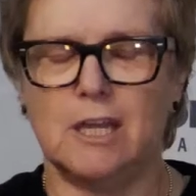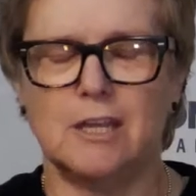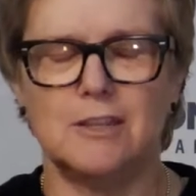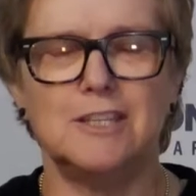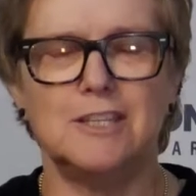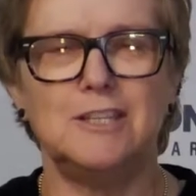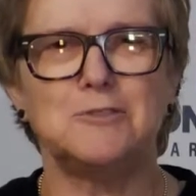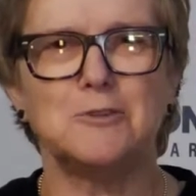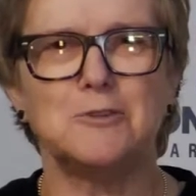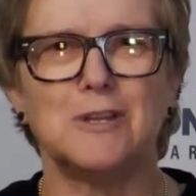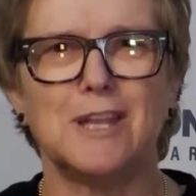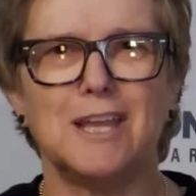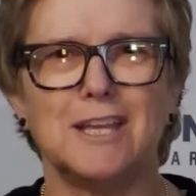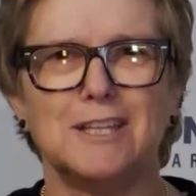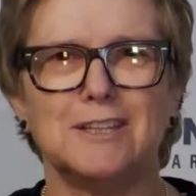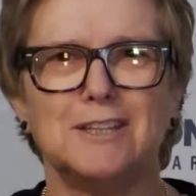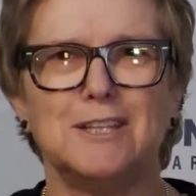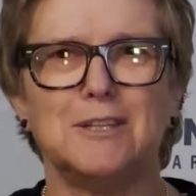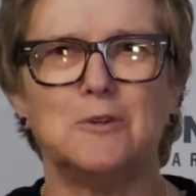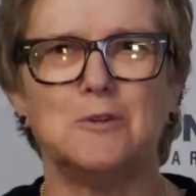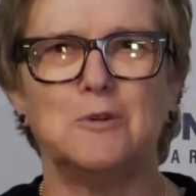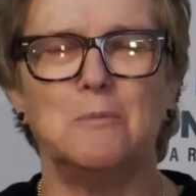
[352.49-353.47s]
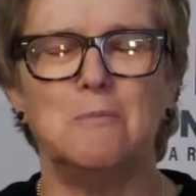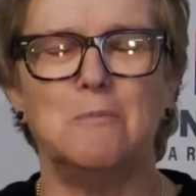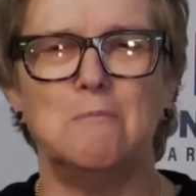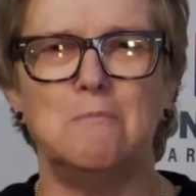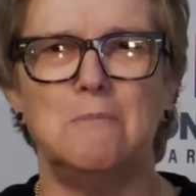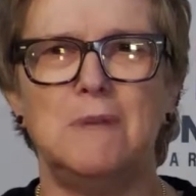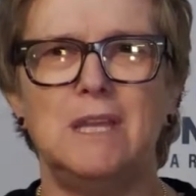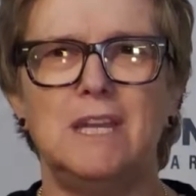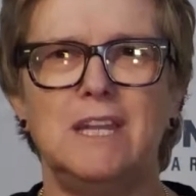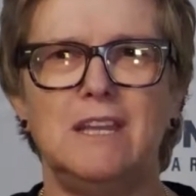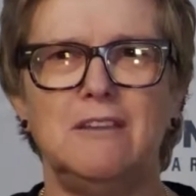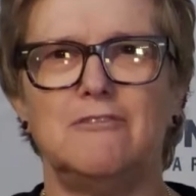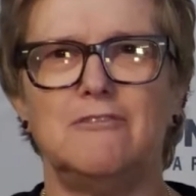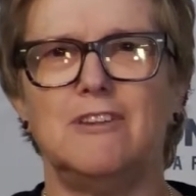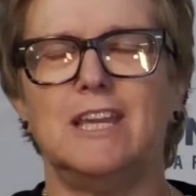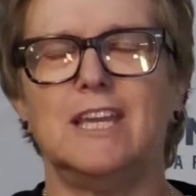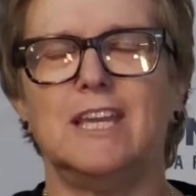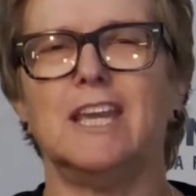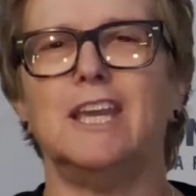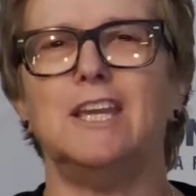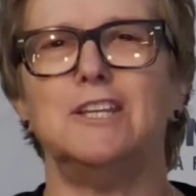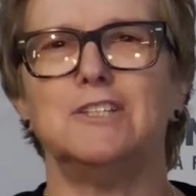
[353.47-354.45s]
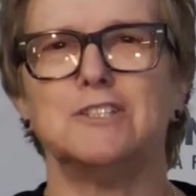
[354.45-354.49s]
these are like little mini
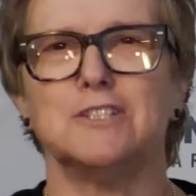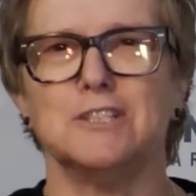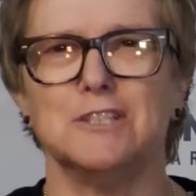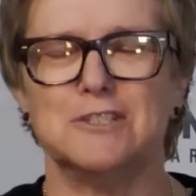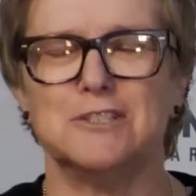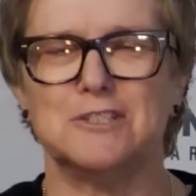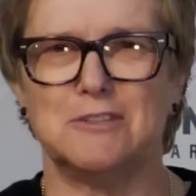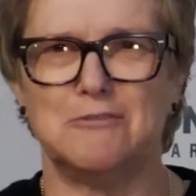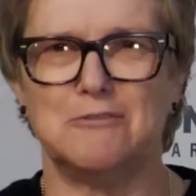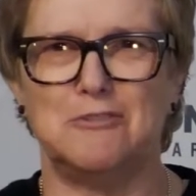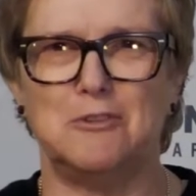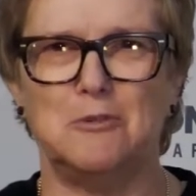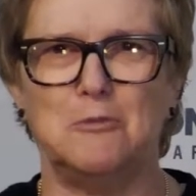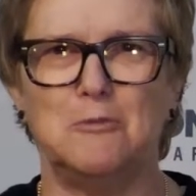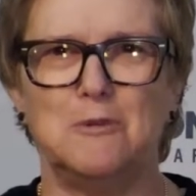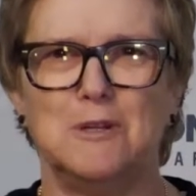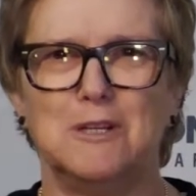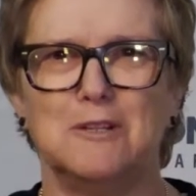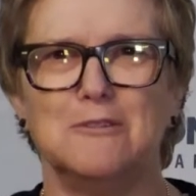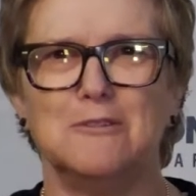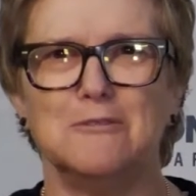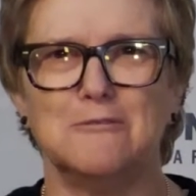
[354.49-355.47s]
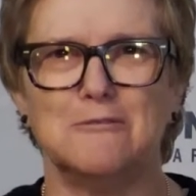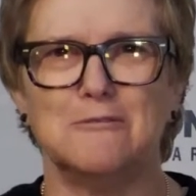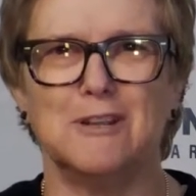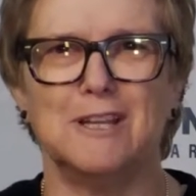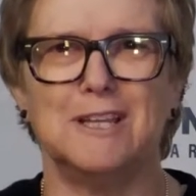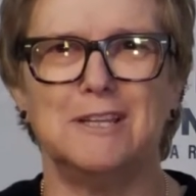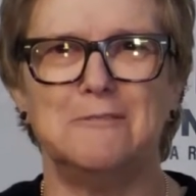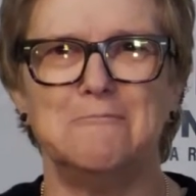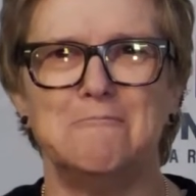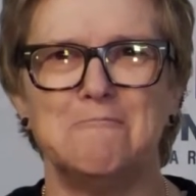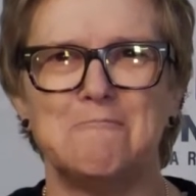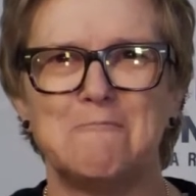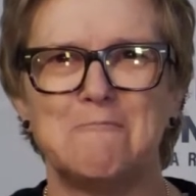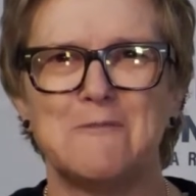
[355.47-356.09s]
vacations, if you will, right?